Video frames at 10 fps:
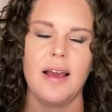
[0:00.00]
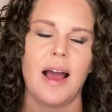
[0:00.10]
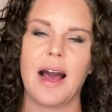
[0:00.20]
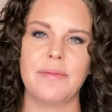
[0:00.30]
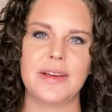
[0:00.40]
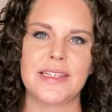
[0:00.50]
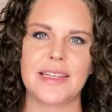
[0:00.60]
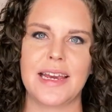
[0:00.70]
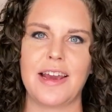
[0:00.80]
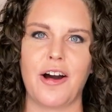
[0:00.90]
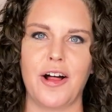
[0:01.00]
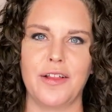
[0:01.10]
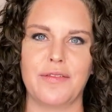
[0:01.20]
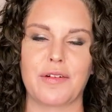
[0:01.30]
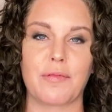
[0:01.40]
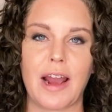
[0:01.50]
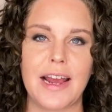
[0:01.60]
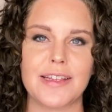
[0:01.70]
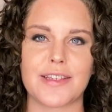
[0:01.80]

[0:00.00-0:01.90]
Obviously all of the riot